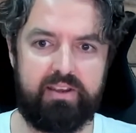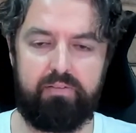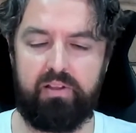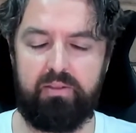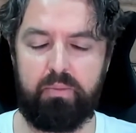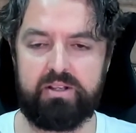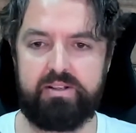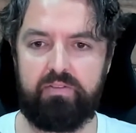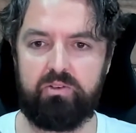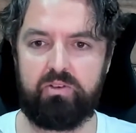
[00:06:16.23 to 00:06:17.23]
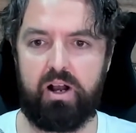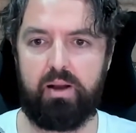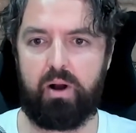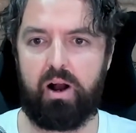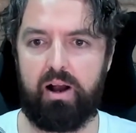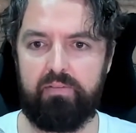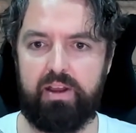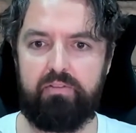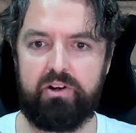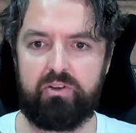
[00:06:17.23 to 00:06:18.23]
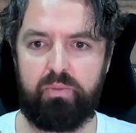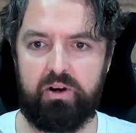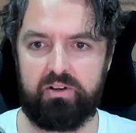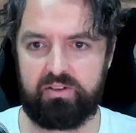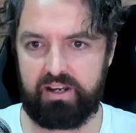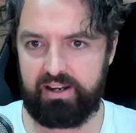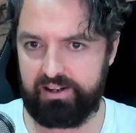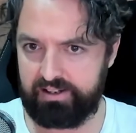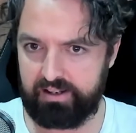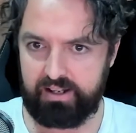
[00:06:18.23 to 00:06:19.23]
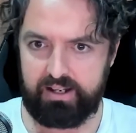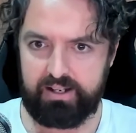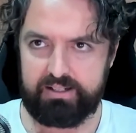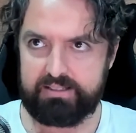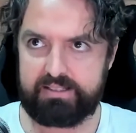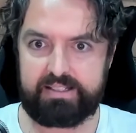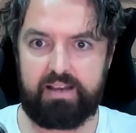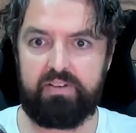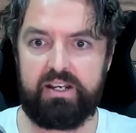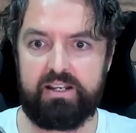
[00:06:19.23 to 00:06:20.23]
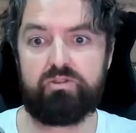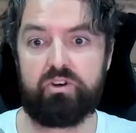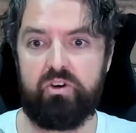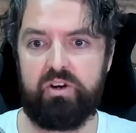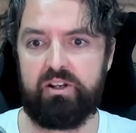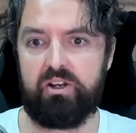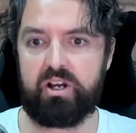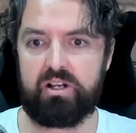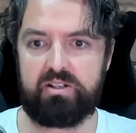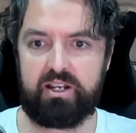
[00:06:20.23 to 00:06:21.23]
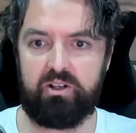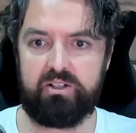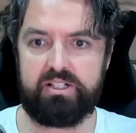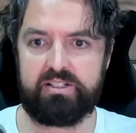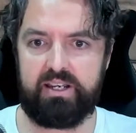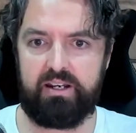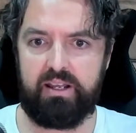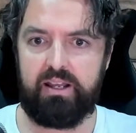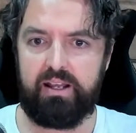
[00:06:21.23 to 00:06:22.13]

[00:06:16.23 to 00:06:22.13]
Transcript: Definitely the most difficult time I've ever experienced in 7 years recruiting Newcastle technology scene.